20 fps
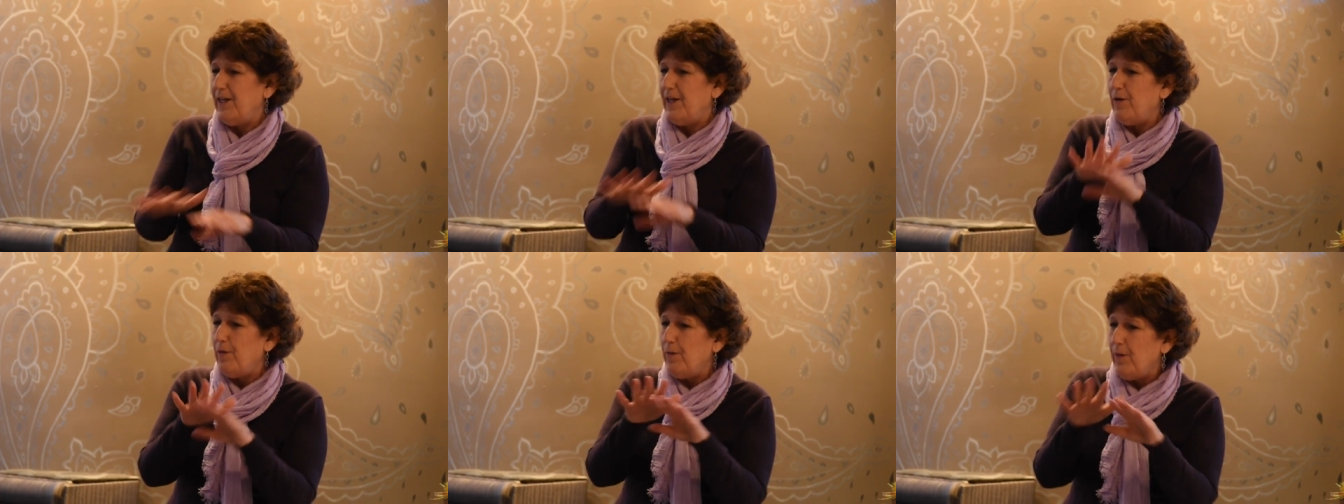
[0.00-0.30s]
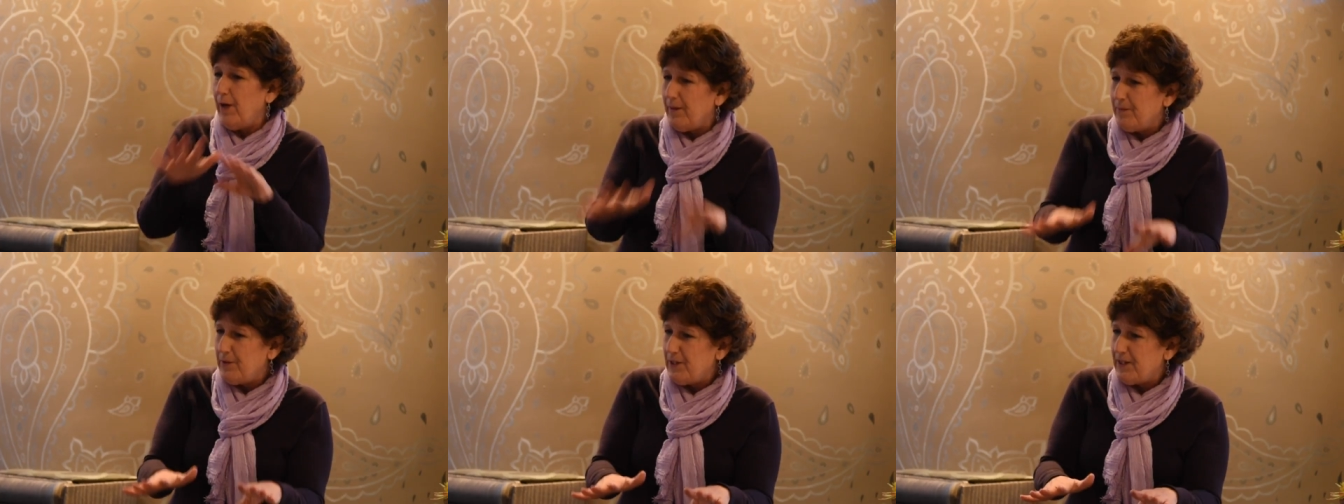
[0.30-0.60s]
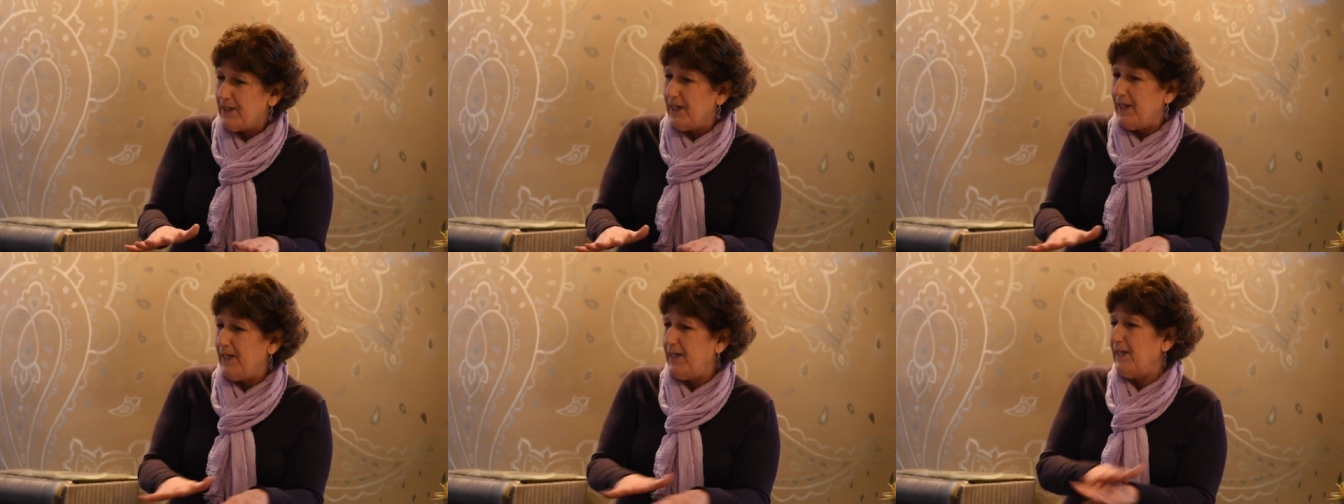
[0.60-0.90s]
Get a
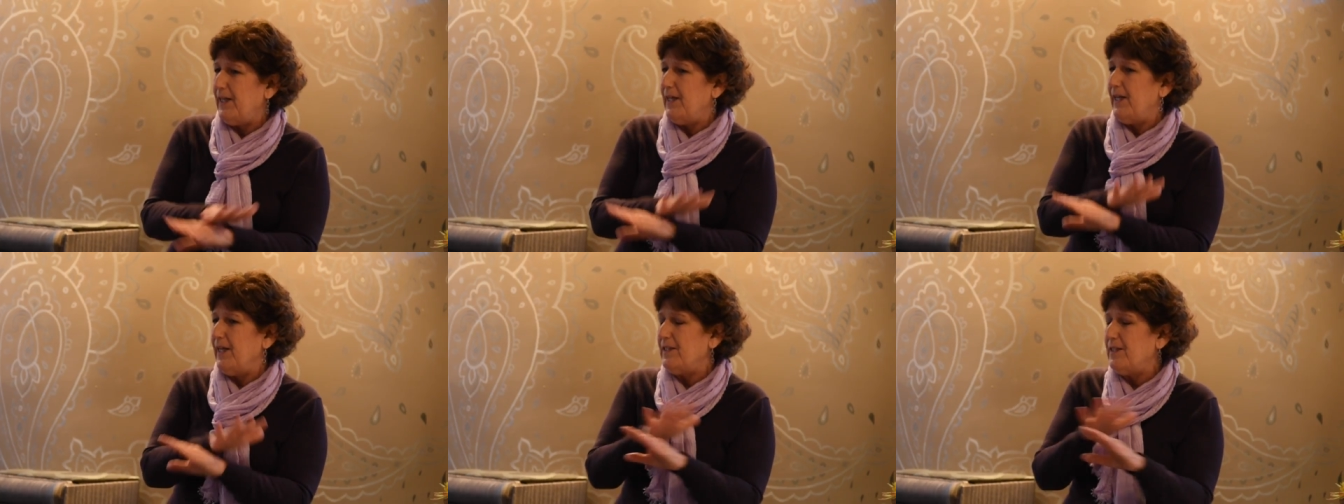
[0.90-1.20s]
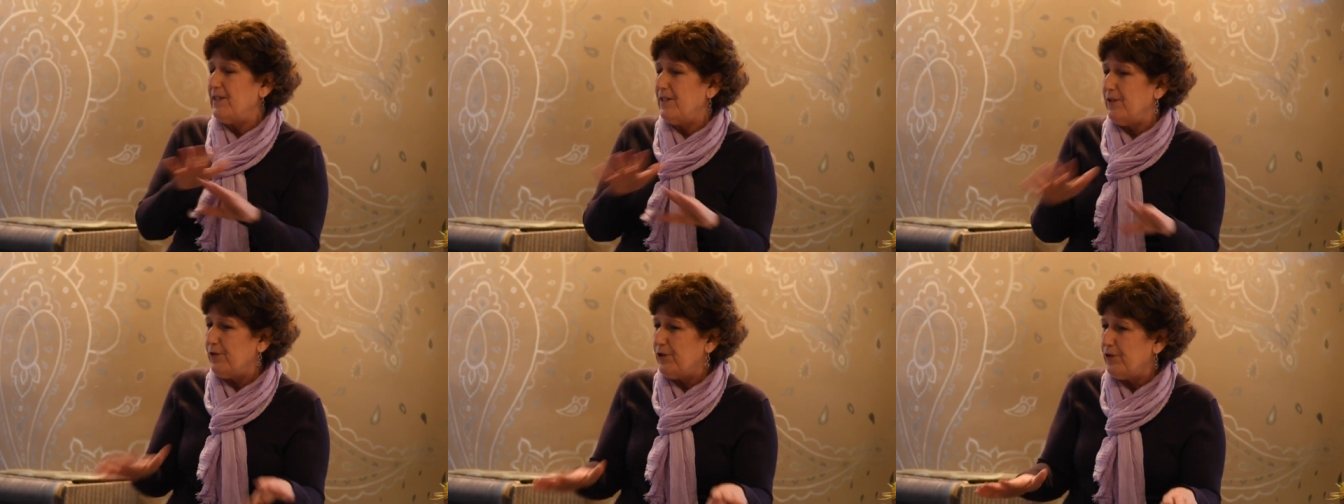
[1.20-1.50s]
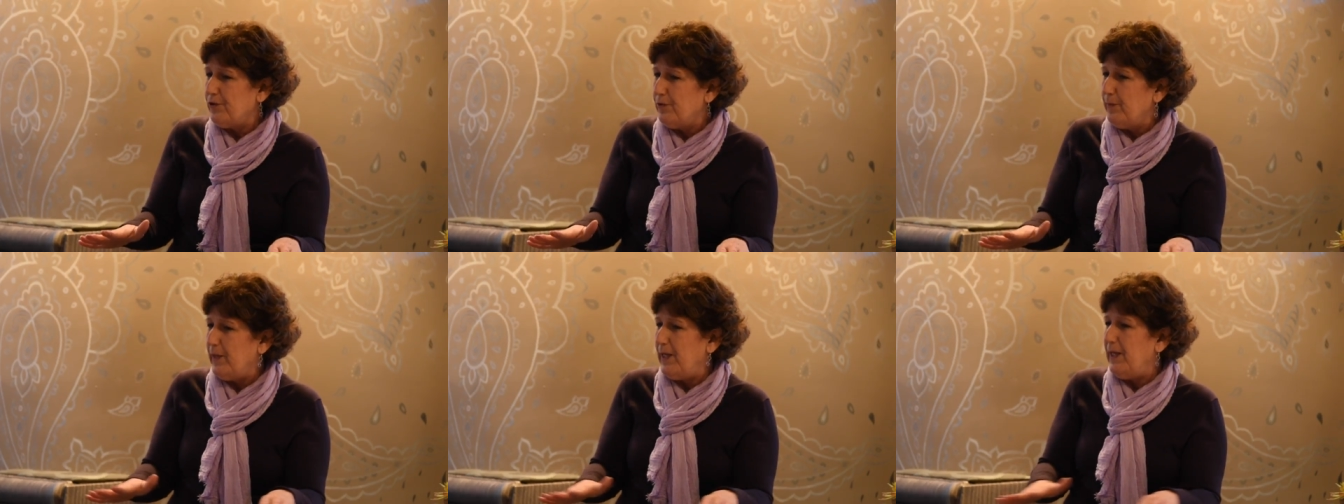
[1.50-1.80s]
website, get
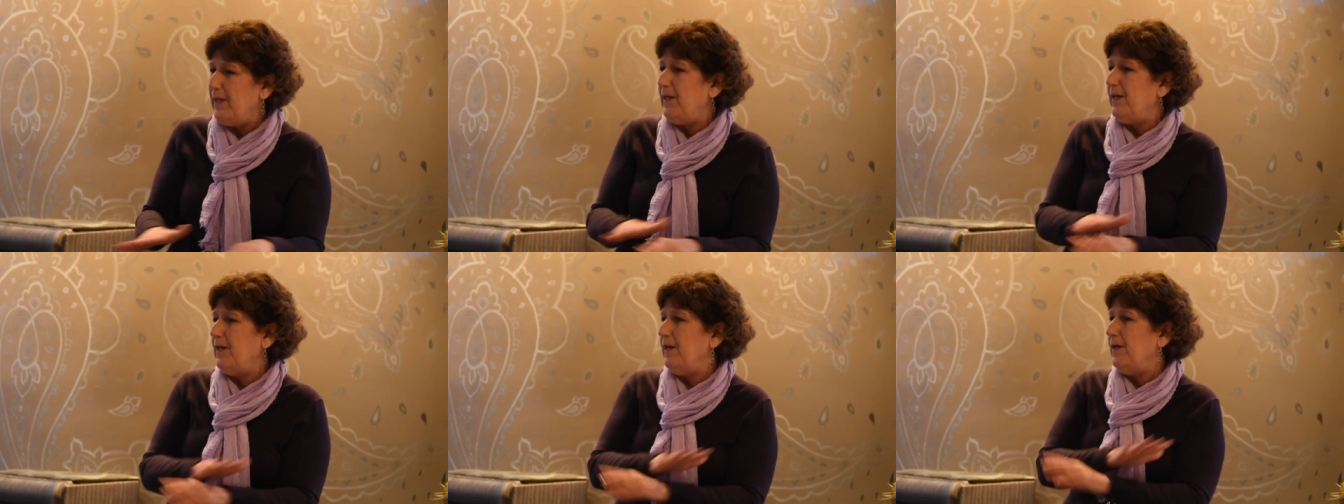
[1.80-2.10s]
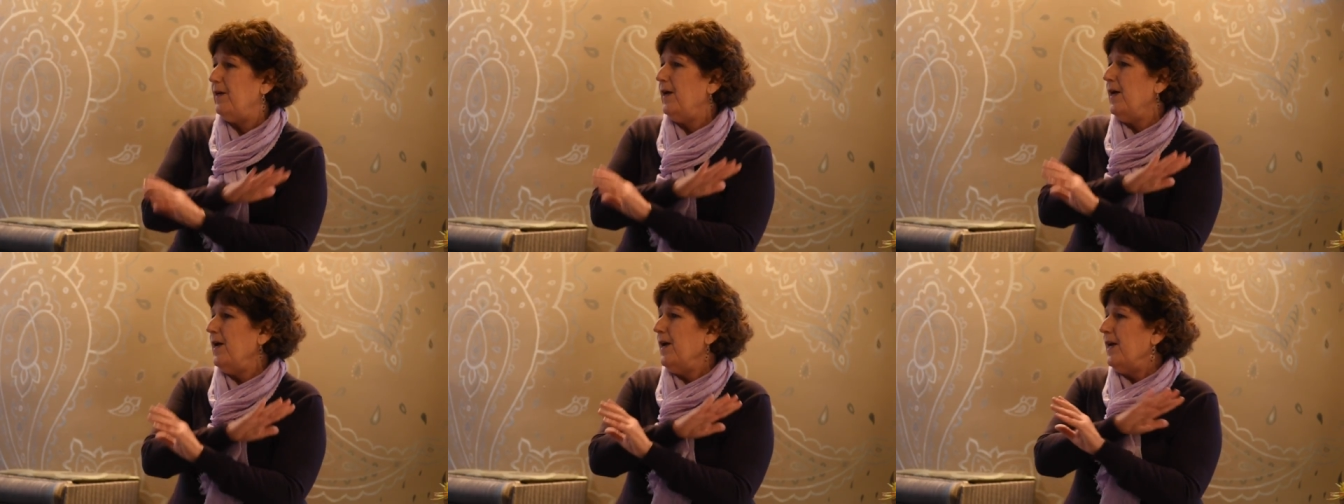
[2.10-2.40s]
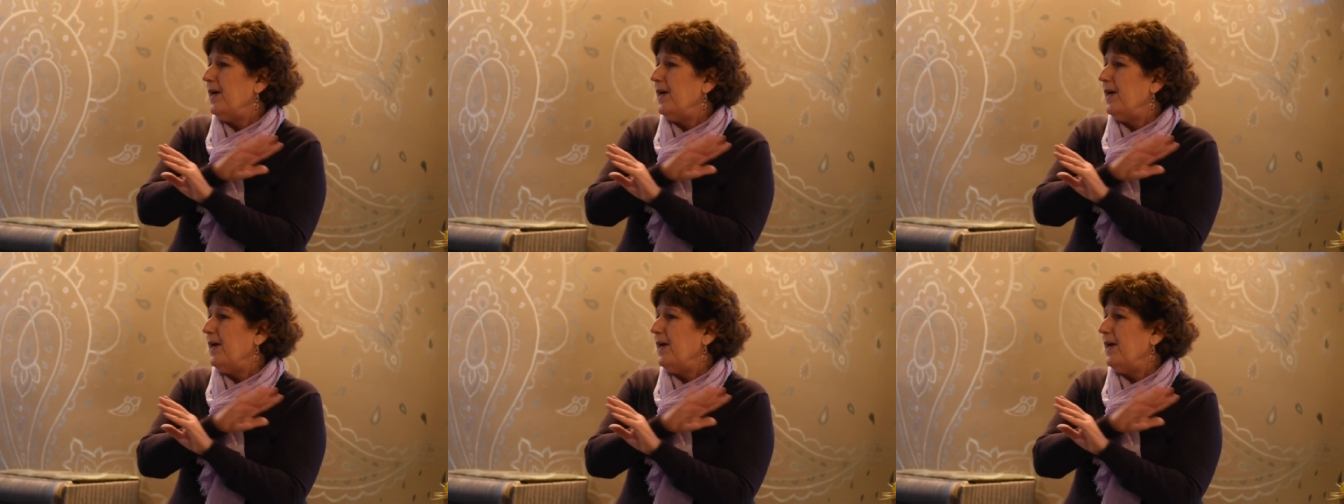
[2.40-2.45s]
social media,